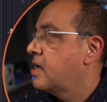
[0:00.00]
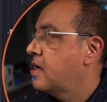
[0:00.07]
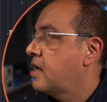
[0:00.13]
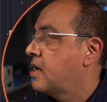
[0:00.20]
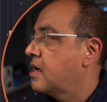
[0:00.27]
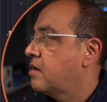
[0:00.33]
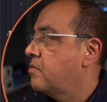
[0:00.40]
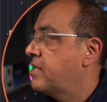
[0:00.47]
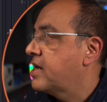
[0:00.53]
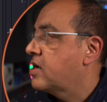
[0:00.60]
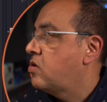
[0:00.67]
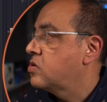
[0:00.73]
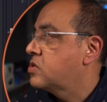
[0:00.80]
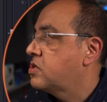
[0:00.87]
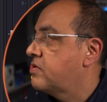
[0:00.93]
I can make
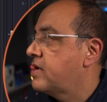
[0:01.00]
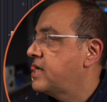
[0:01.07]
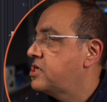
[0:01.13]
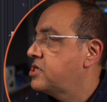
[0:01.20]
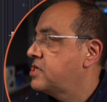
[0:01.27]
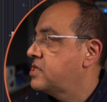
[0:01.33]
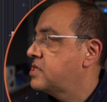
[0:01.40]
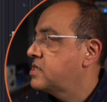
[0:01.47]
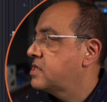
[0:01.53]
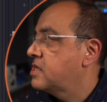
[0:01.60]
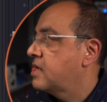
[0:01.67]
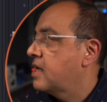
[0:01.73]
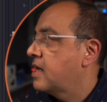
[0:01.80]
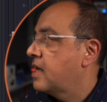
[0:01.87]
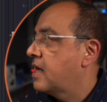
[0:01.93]
alterations,
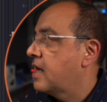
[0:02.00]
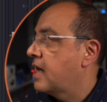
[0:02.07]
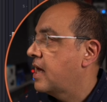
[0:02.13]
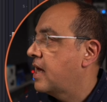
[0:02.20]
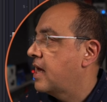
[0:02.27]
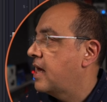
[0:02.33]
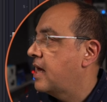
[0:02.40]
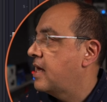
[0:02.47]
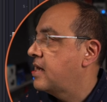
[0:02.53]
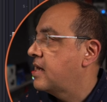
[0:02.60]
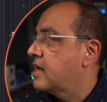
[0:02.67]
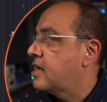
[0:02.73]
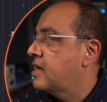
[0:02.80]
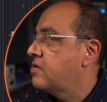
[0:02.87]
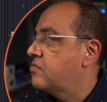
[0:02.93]
and I
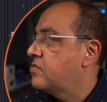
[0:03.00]
can